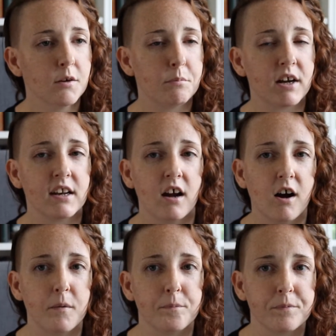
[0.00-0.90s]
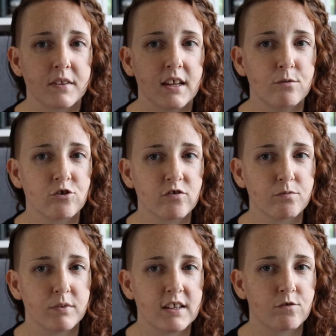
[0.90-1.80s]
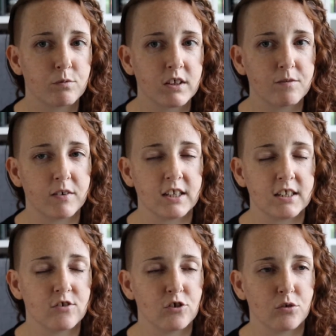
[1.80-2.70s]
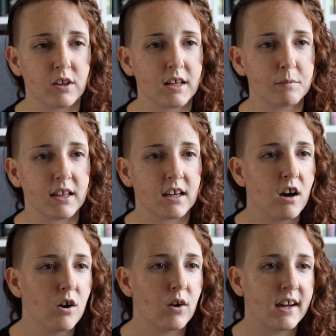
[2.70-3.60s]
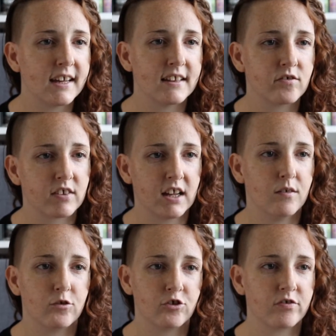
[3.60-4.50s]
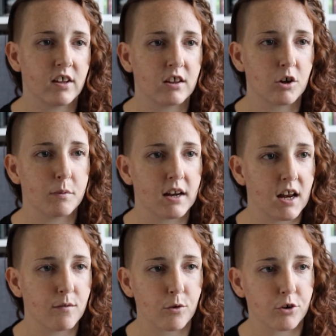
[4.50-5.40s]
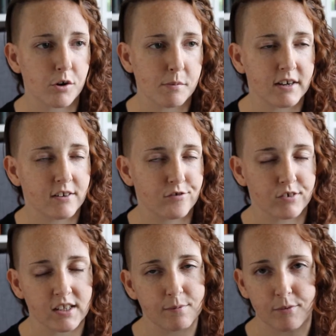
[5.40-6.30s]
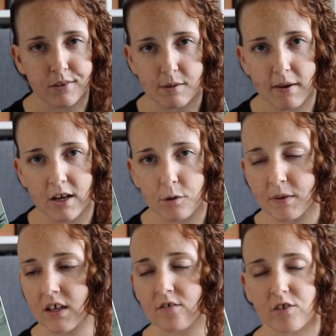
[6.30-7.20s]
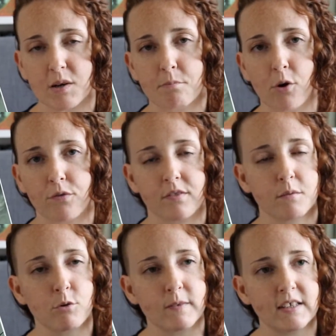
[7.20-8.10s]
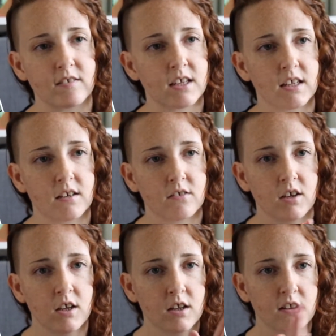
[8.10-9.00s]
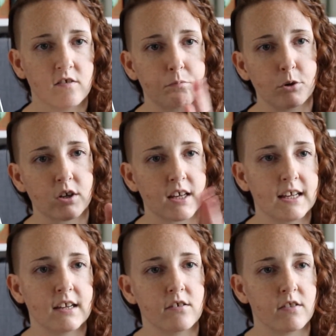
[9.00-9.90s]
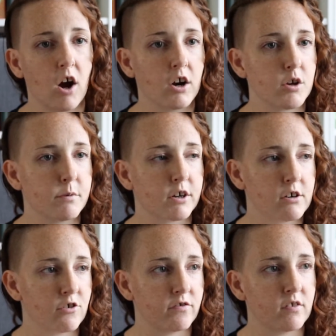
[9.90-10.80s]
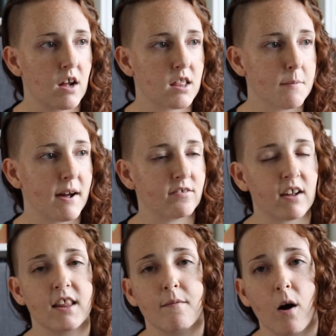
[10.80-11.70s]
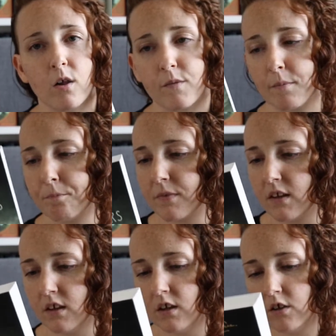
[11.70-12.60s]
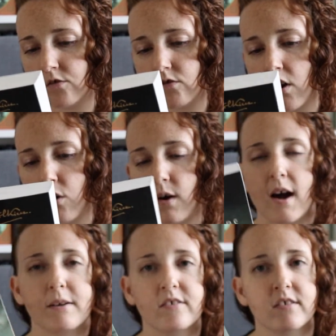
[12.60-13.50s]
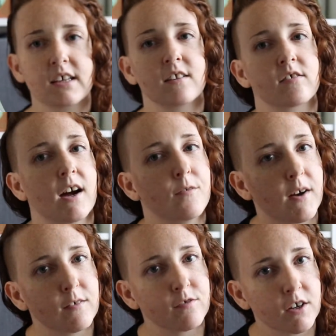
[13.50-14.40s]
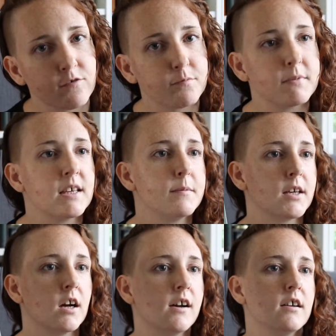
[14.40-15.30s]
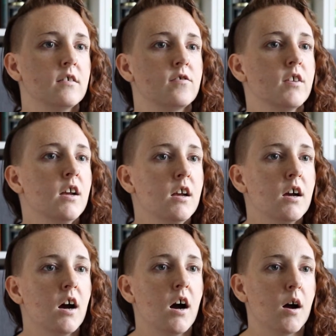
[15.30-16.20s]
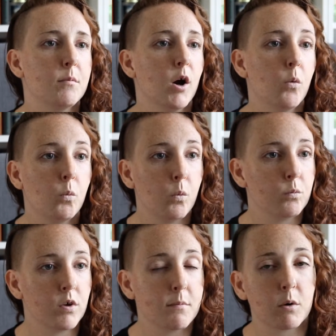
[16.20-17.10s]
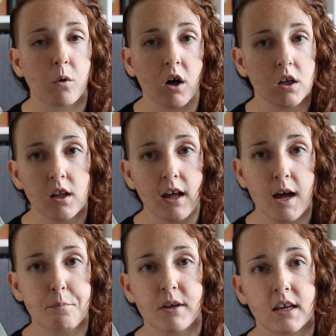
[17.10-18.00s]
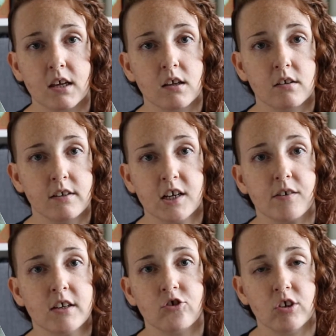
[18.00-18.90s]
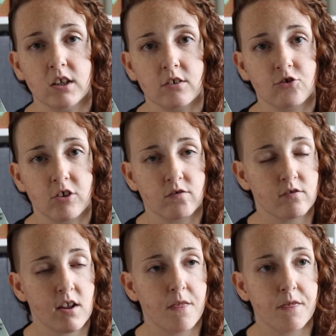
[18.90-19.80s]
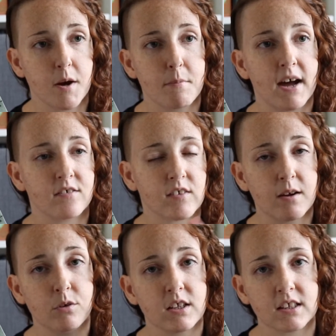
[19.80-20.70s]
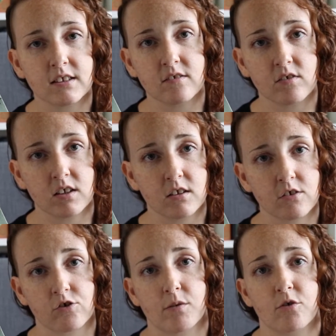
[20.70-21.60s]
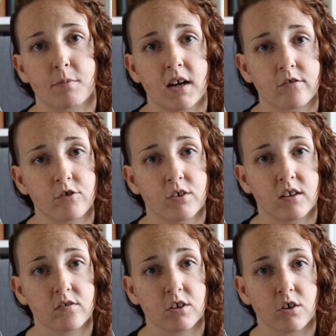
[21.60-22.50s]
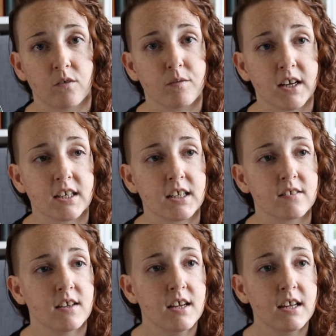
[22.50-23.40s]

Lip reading: But it's really funny to like be like, oh hey, that's kind of just a little bit out of order, but it doesn't even really matter because they're both, the movies and this book and the audiobook are just the best. I love all of them. So obviously this got 5 stars from me because number one, epic narration, just the best. I will link this in the description box so you guys can go find it.